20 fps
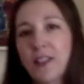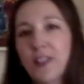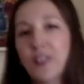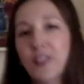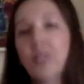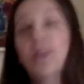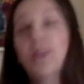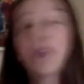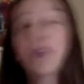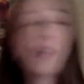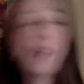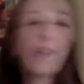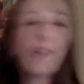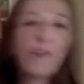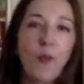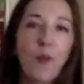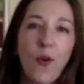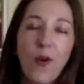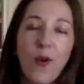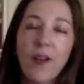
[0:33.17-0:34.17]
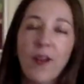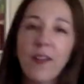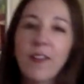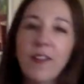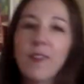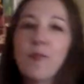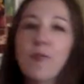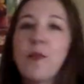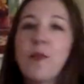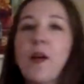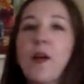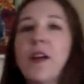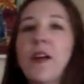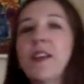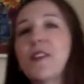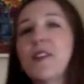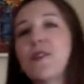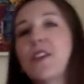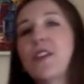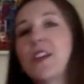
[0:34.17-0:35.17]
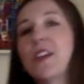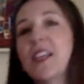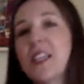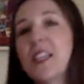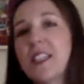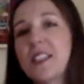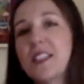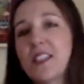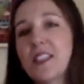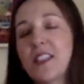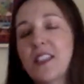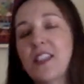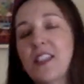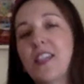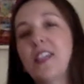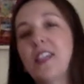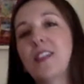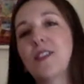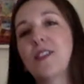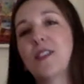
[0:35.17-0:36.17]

You can have more, but very easily you